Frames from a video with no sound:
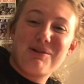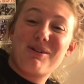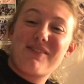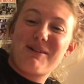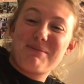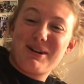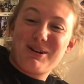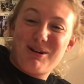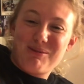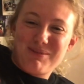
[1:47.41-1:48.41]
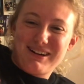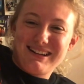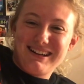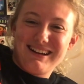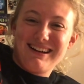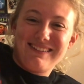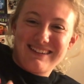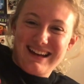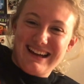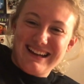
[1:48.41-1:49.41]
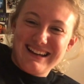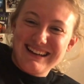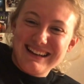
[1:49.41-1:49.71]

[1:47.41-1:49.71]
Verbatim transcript: What if I'm in a coma? Okay?